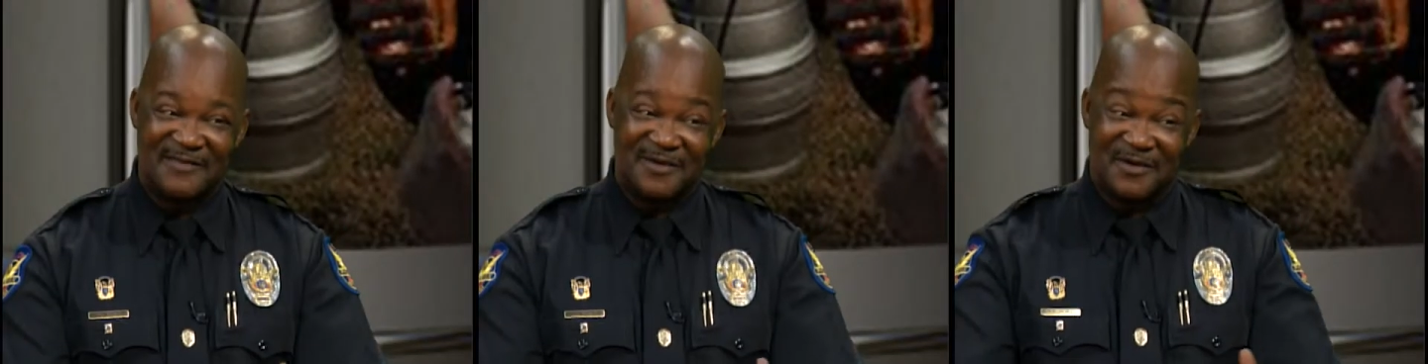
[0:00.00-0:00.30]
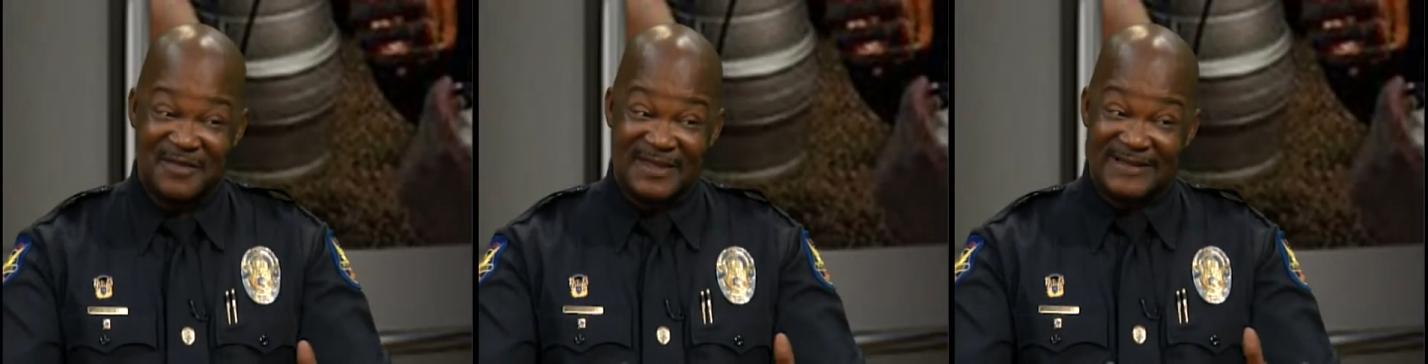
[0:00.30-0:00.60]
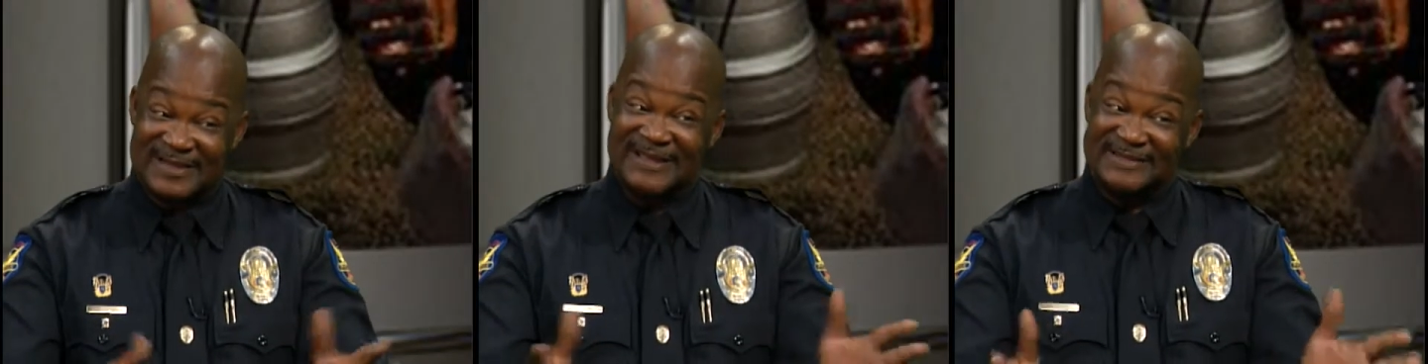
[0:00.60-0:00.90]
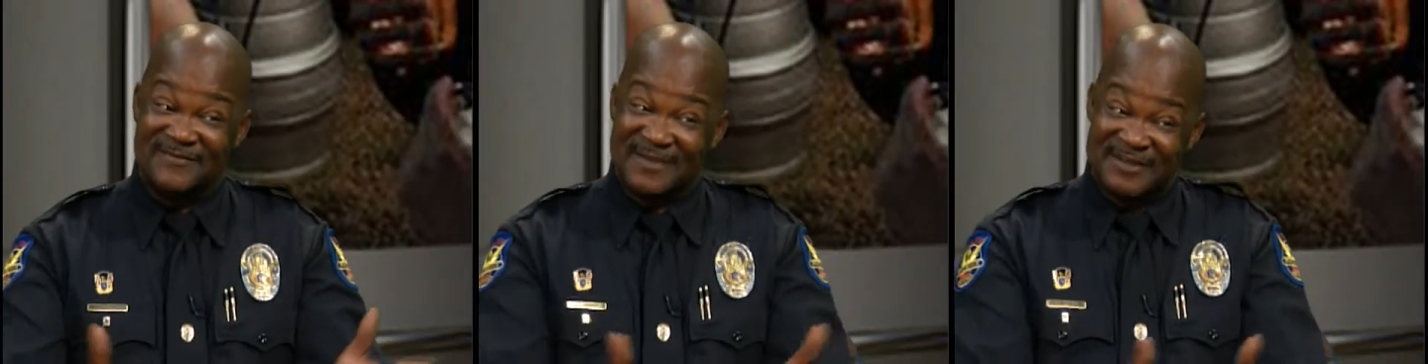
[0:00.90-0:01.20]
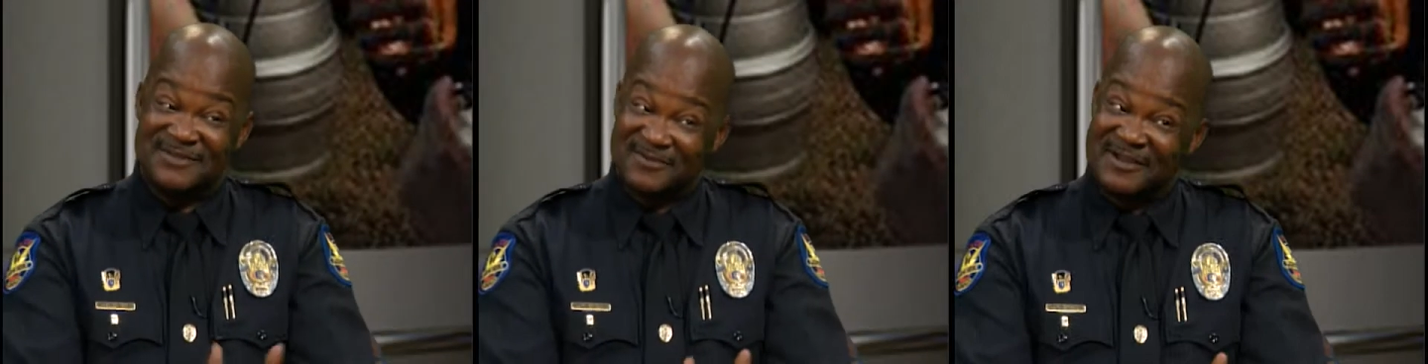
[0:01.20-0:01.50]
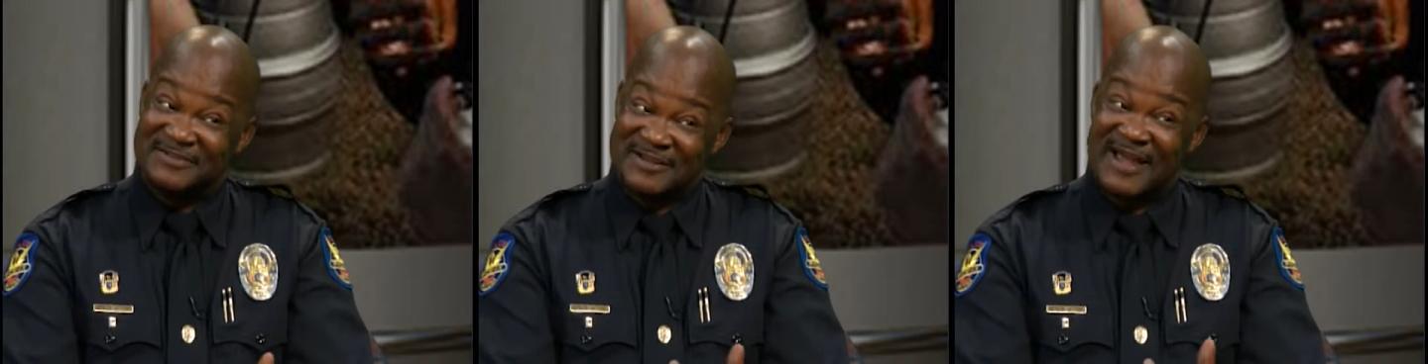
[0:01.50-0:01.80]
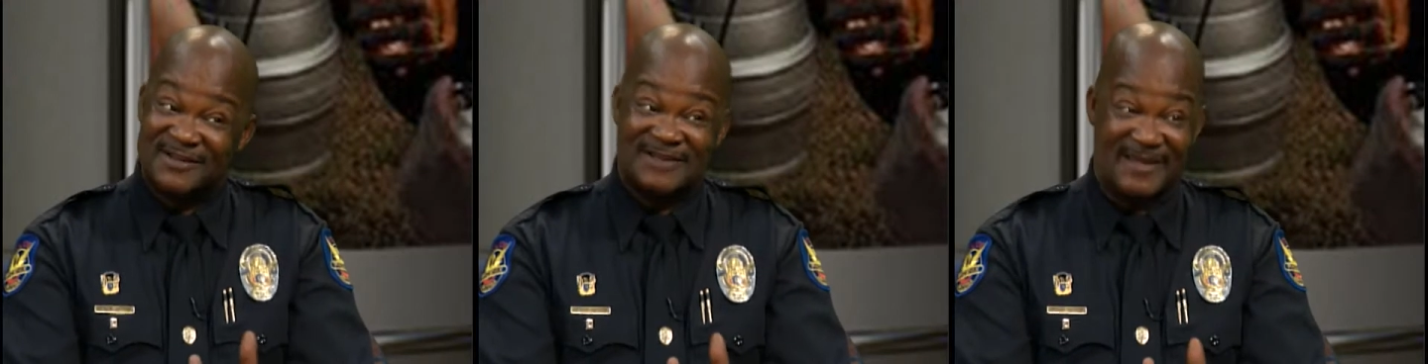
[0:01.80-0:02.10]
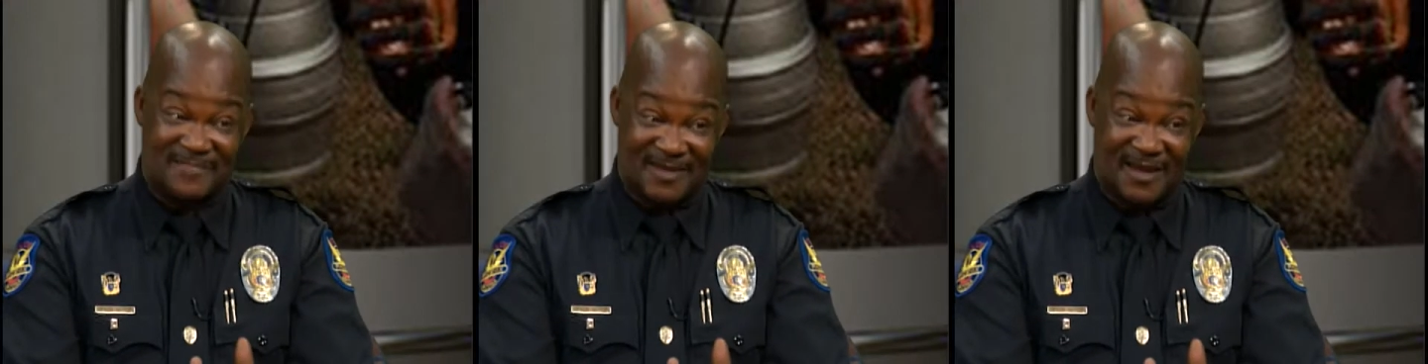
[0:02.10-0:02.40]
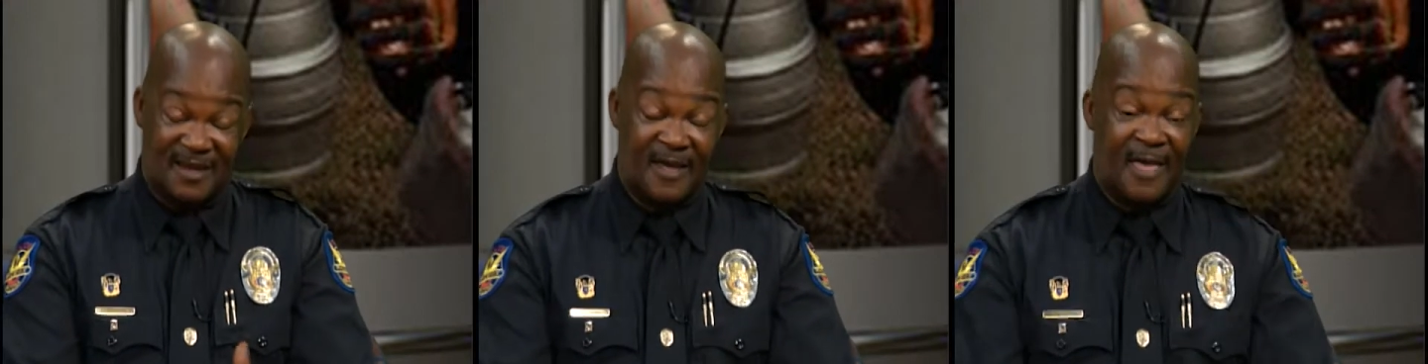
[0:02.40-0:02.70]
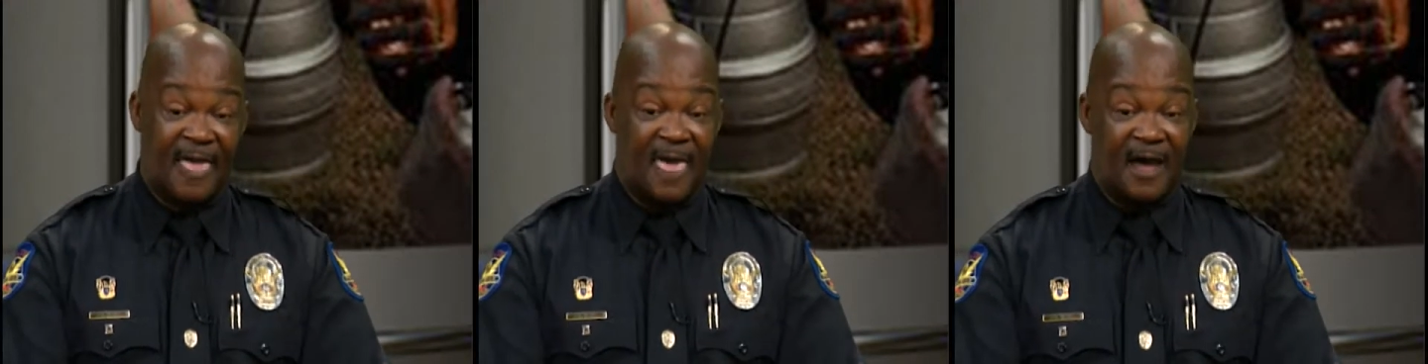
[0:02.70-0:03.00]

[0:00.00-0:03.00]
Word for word: of you know the it takes a village to raise a child right. type thing. Right.